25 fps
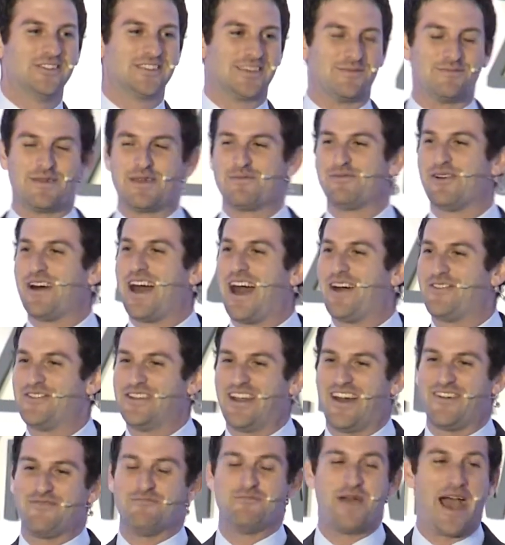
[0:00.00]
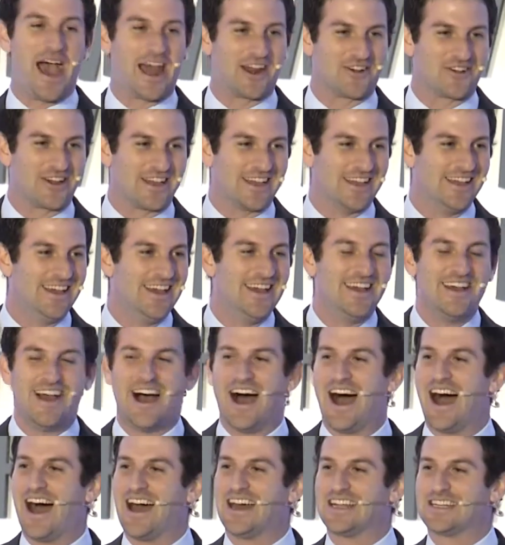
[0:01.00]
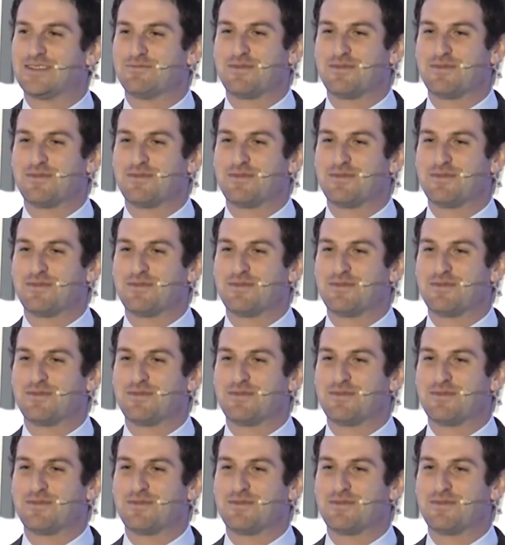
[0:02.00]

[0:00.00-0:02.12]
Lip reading: and people have enough battery to